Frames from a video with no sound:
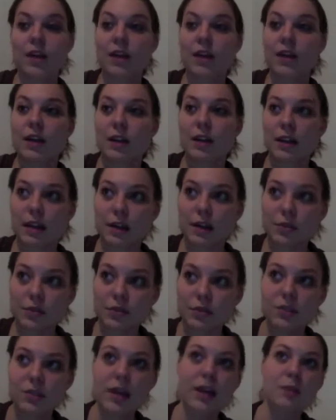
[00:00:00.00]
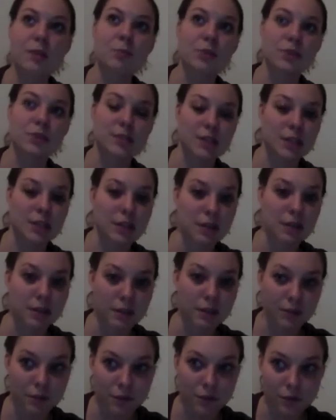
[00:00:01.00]
and how you just kind of
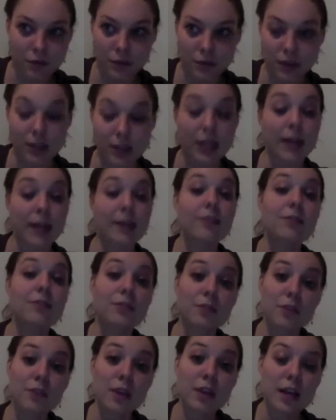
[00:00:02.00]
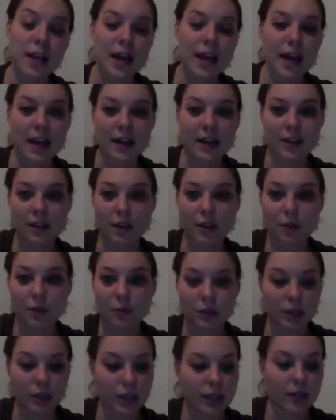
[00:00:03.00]
perceive life. I think
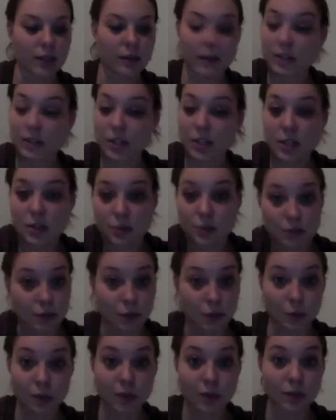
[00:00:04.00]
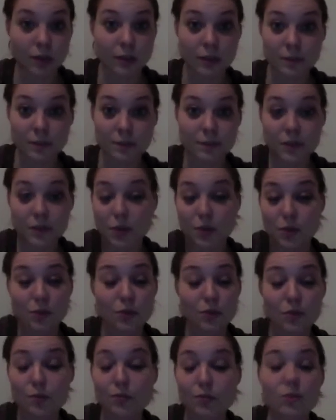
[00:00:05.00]
really it changes your world.
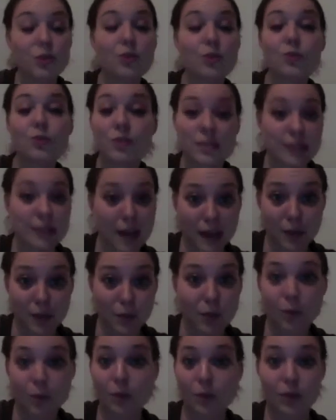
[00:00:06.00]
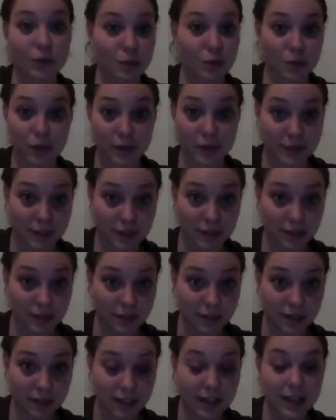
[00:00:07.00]
You decide what world you live in.
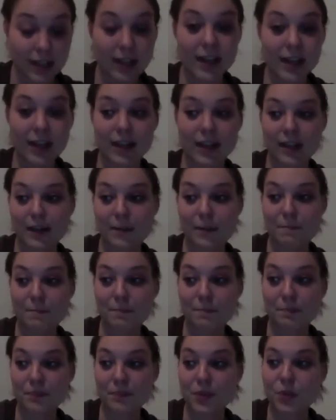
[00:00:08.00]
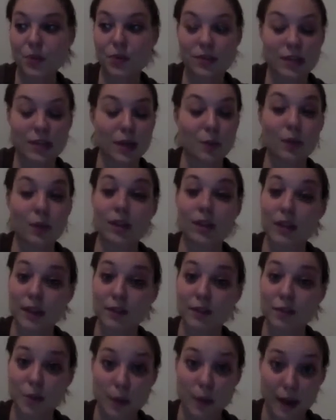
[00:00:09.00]
You decide what
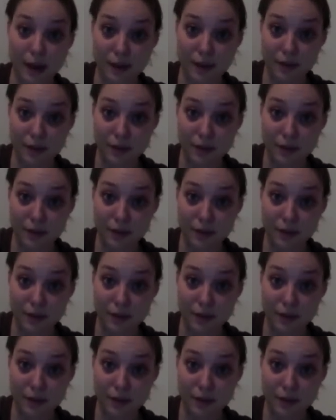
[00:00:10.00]
life you have.